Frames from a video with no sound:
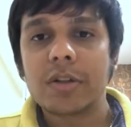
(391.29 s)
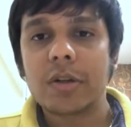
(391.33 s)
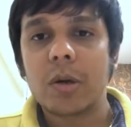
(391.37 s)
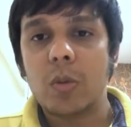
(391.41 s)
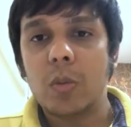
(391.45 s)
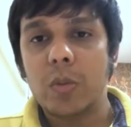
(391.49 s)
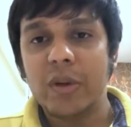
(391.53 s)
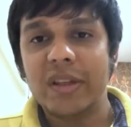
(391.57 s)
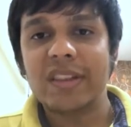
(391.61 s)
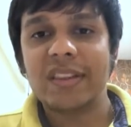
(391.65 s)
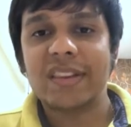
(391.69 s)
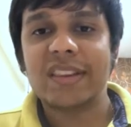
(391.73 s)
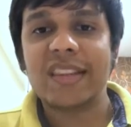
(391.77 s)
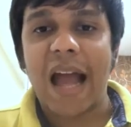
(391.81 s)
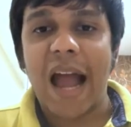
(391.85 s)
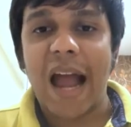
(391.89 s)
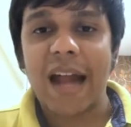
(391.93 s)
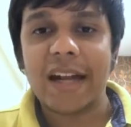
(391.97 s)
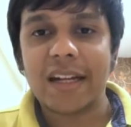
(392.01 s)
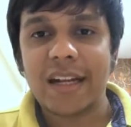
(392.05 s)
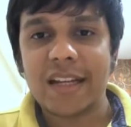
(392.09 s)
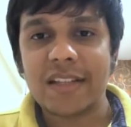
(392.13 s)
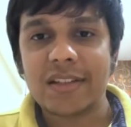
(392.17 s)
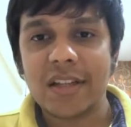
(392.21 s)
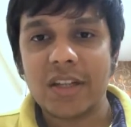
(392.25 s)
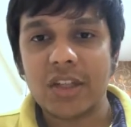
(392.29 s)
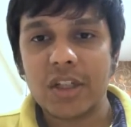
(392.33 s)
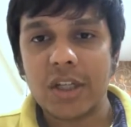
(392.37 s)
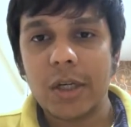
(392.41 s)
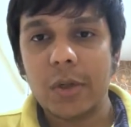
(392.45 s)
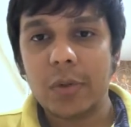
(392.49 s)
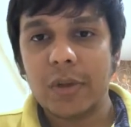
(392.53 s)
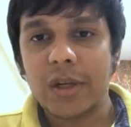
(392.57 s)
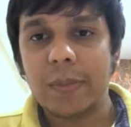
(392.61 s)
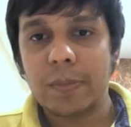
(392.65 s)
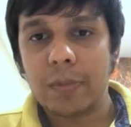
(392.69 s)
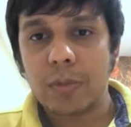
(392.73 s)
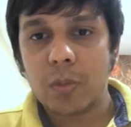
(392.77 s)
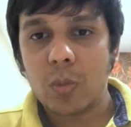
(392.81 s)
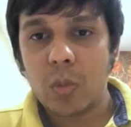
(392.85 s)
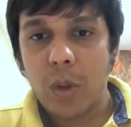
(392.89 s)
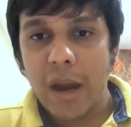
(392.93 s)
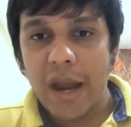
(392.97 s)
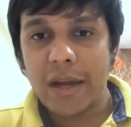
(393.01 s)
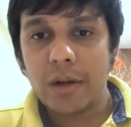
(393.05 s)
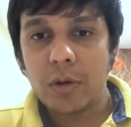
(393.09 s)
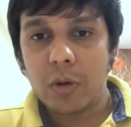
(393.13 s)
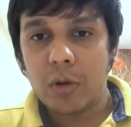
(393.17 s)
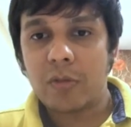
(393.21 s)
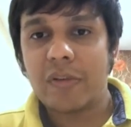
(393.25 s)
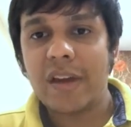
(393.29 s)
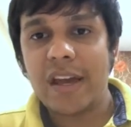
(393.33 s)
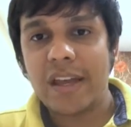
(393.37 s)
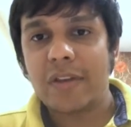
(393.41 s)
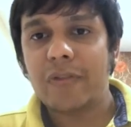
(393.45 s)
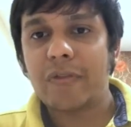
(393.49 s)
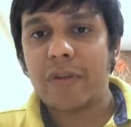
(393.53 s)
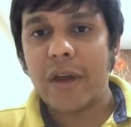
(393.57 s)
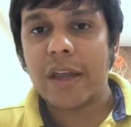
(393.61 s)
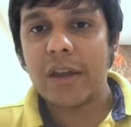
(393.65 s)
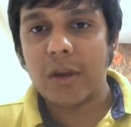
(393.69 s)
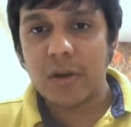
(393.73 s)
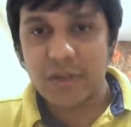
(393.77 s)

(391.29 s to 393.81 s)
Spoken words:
So with that, essentially you can provide or verify